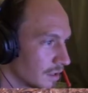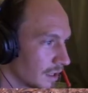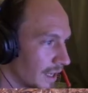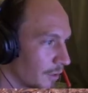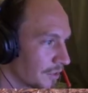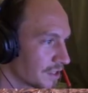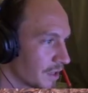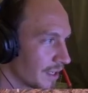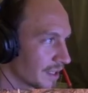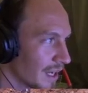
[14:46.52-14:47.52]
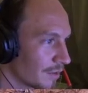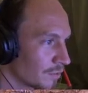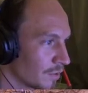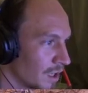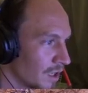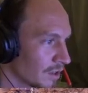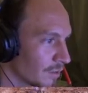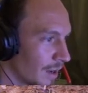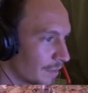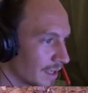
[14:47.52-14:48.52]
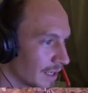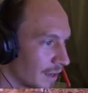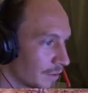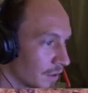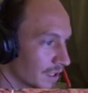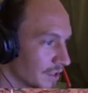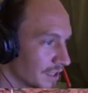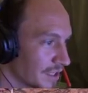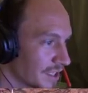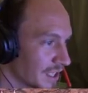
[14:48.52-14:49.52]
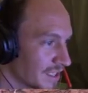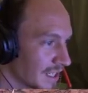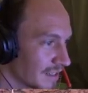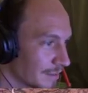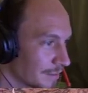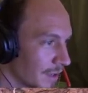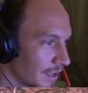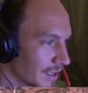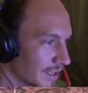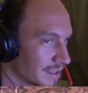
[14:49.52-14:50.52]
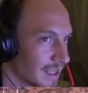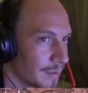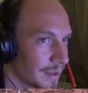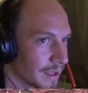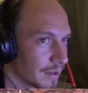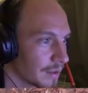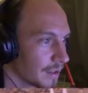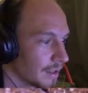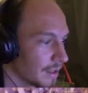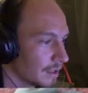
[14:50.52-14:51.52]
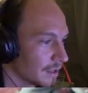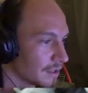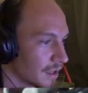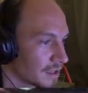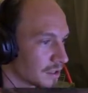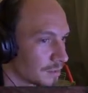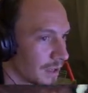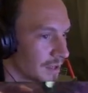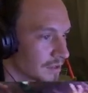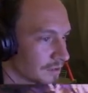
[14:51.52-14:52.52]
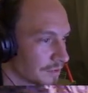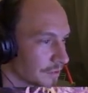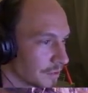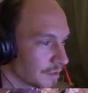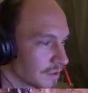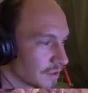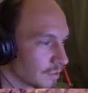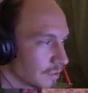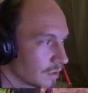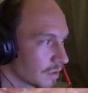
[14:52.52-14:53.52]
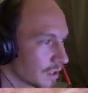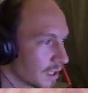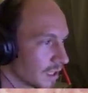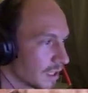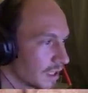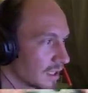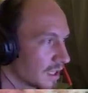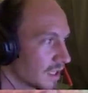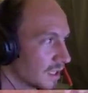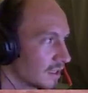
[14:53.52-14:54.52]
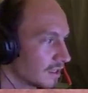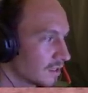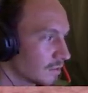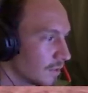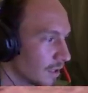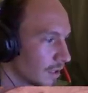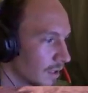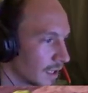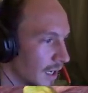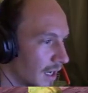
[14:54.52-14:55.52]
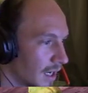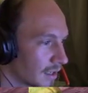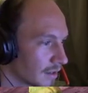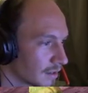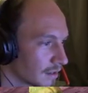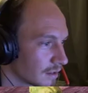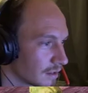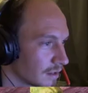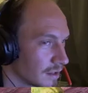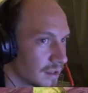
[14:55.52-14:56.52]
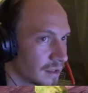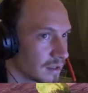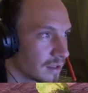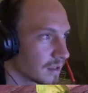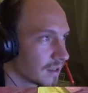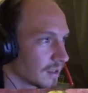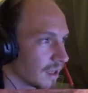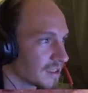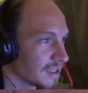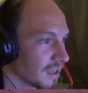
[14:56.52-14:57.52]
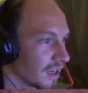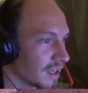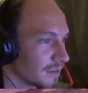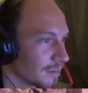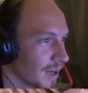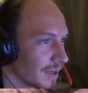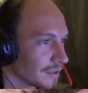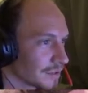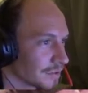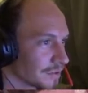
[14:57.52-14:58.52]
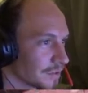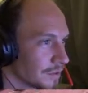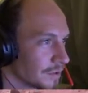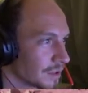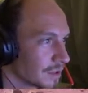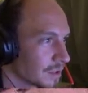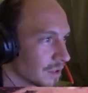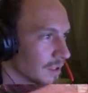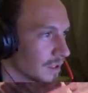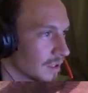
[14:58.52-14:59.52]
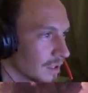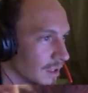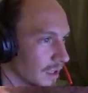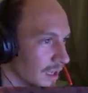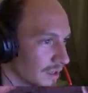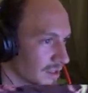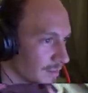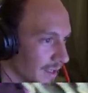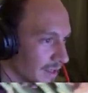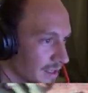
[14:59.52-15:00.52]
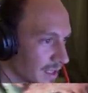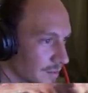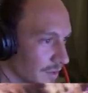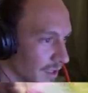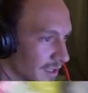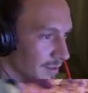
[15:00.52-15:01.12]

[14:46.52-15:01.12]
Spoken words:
Health is going down rather rapidly now. Not necessarily just his either. Mine is. There we go. 92 pounds of food. There's another one here somewhere. Aha! 99 pounds of food. And just to make this last one a little